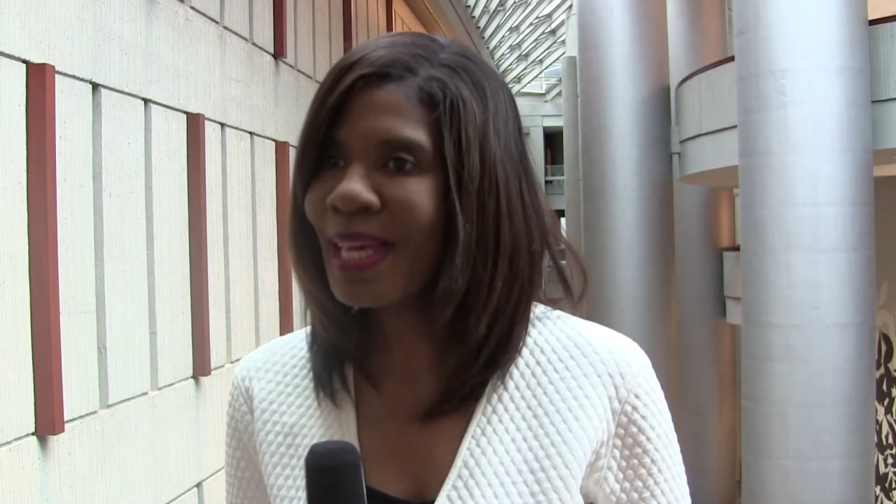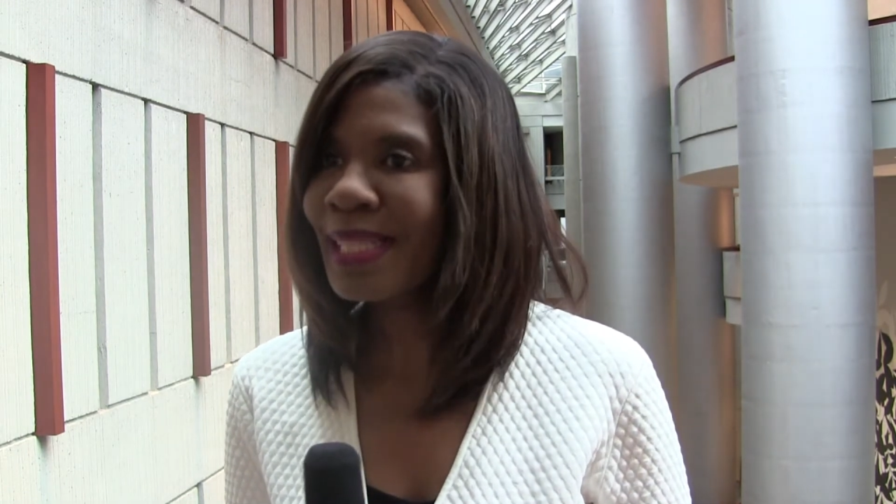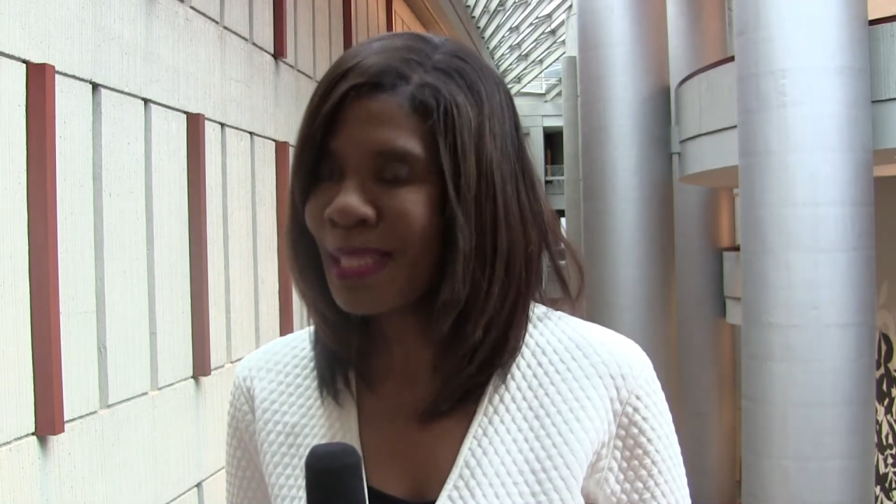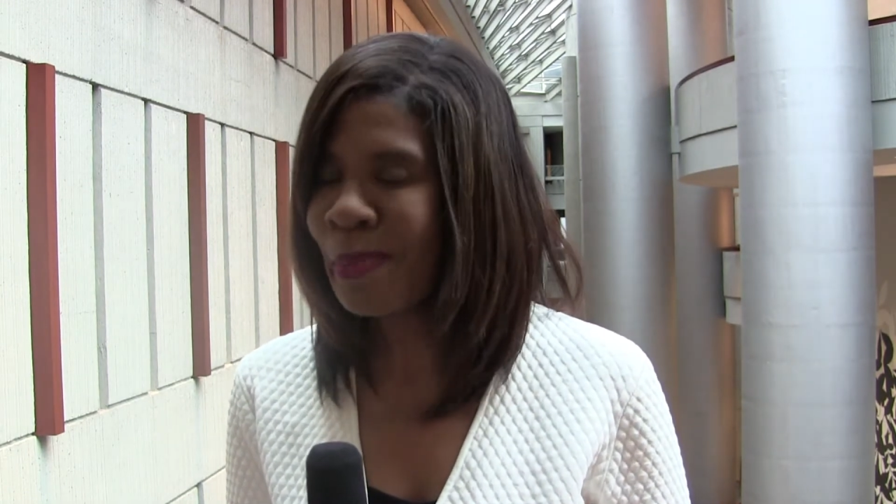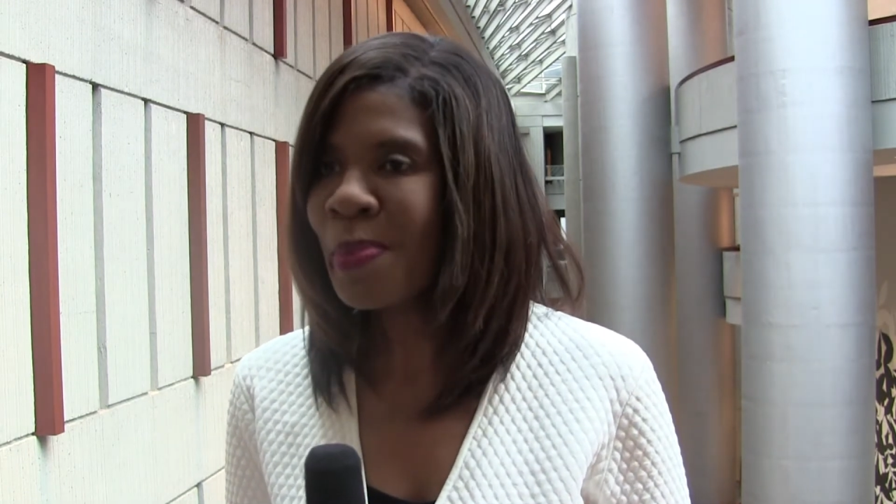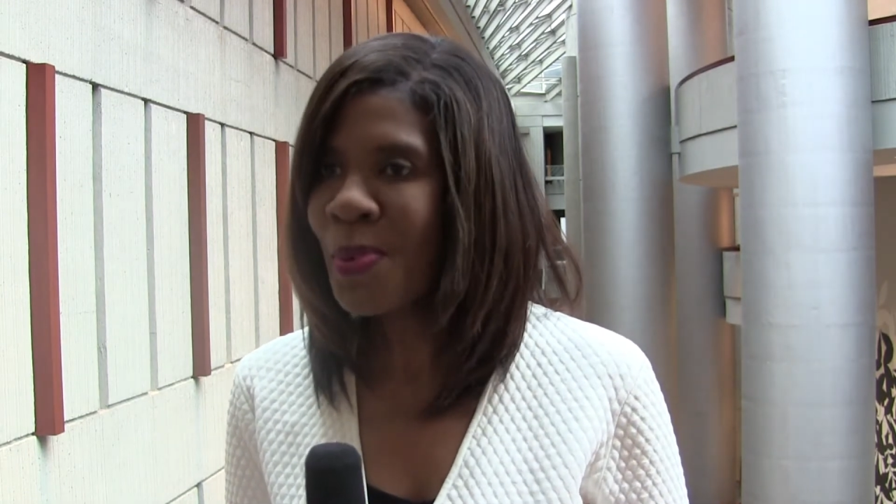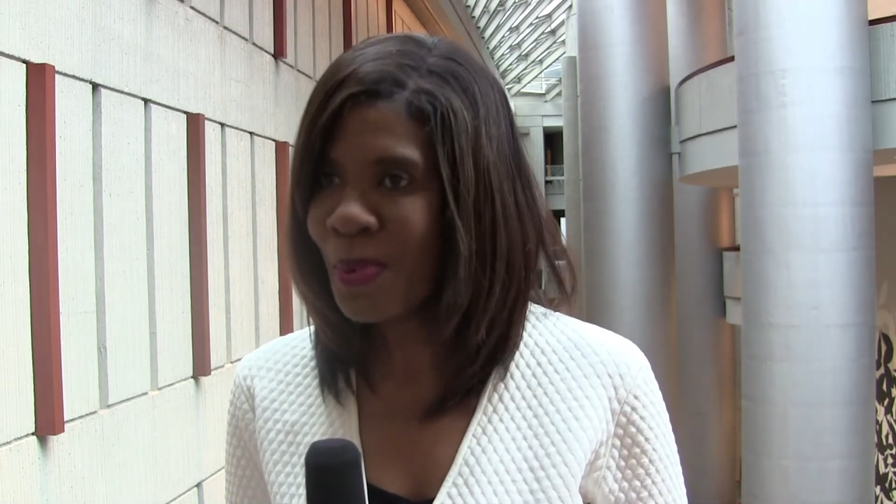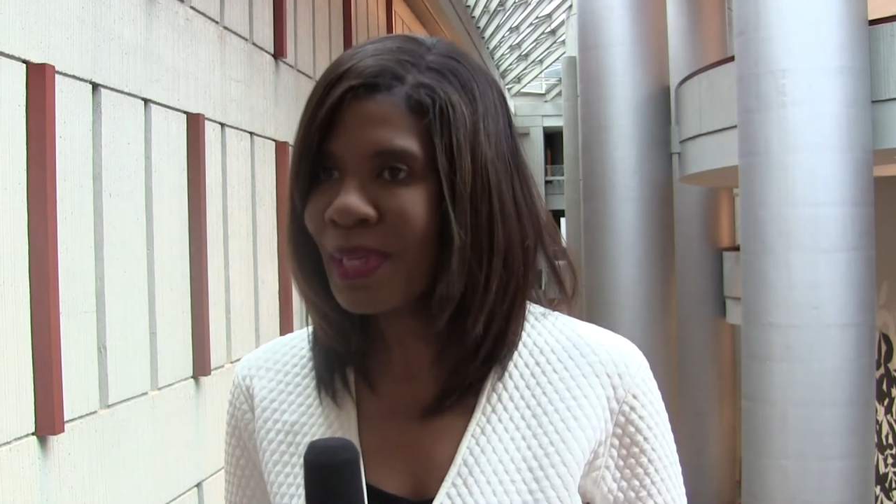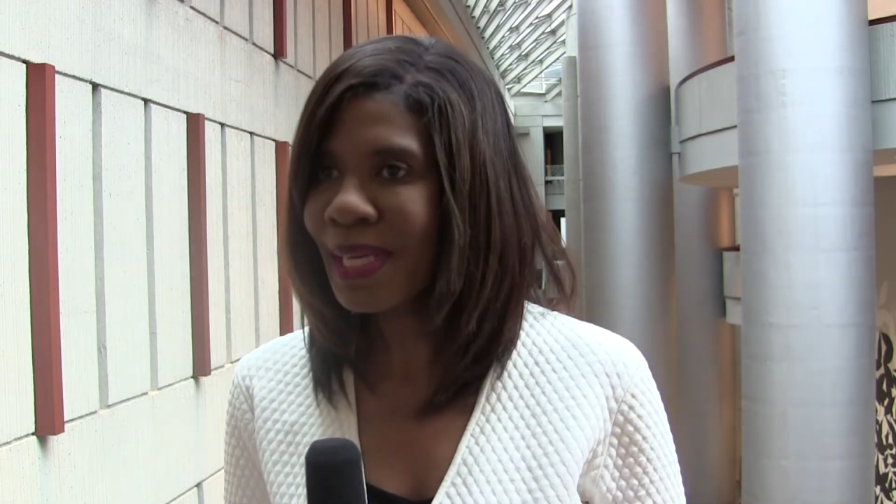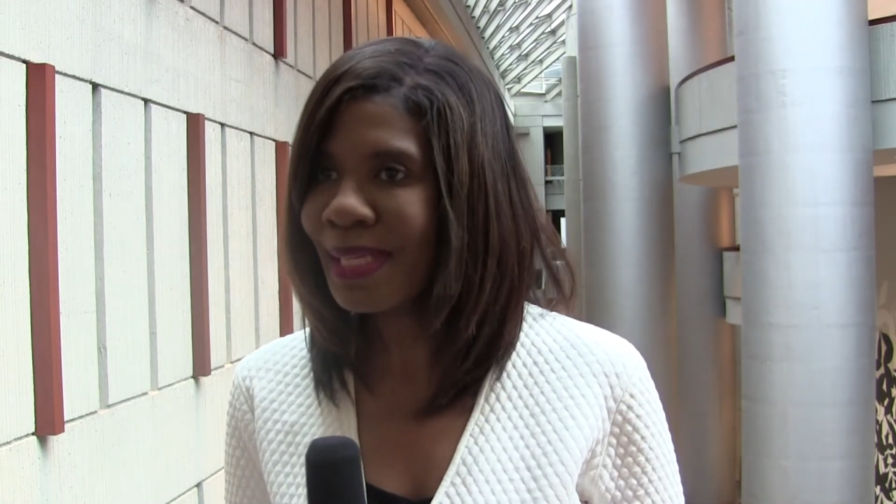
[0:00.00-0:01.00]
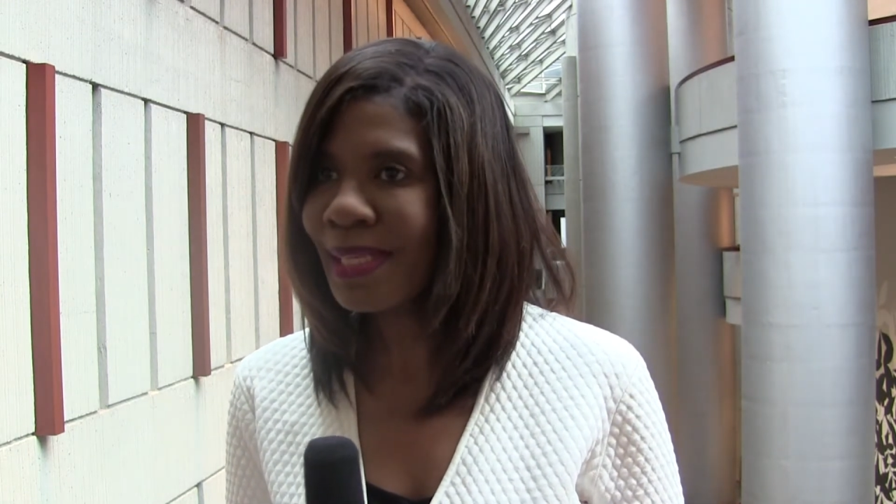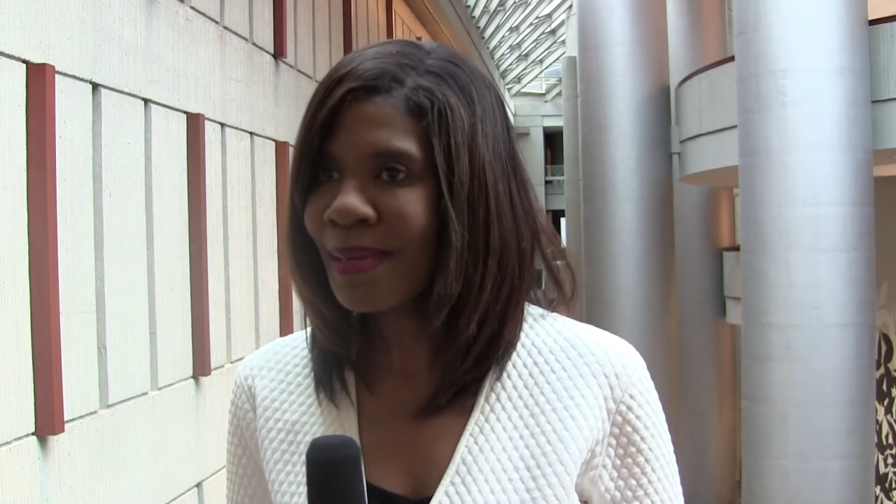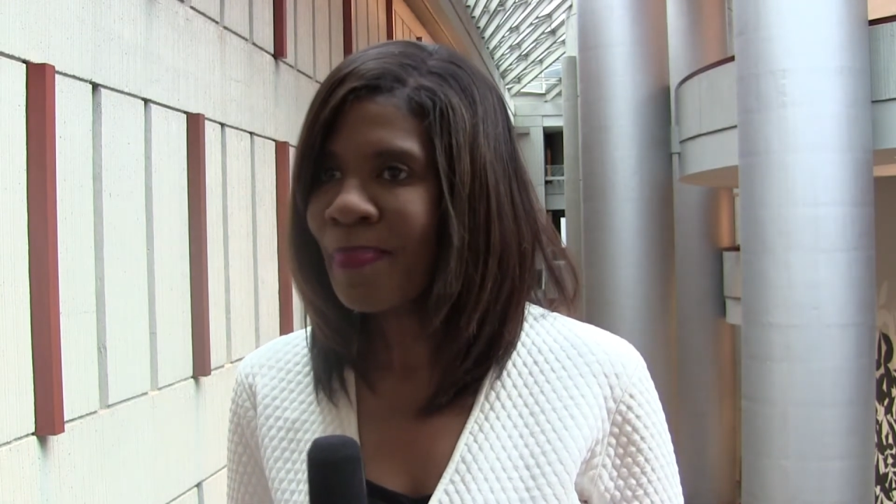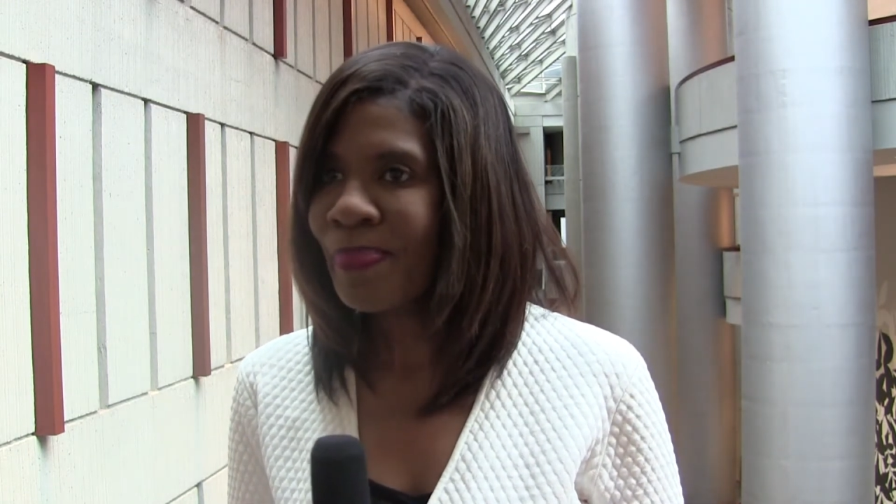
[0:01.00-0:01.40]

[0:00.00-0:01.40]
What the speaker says: that's important.